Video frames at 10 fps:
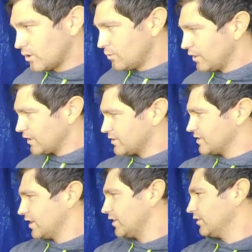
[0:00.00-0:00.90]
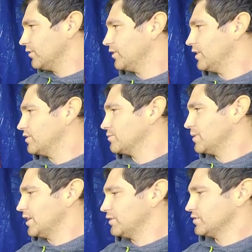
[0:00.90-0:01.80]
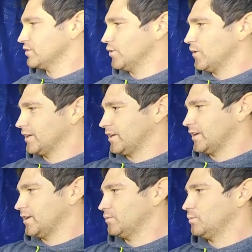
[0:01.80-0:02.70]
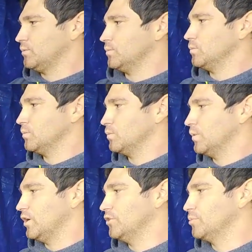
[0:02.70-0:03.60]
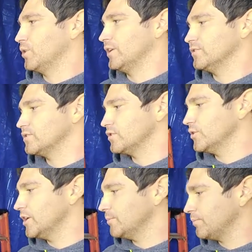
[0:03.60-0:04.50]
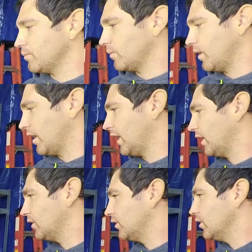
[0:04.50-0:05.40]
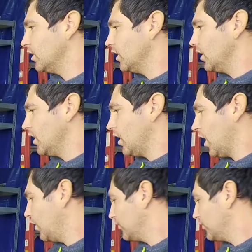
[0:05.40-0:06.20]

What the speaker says: we gotta sand the engine bay so I can weld the plates to it, and I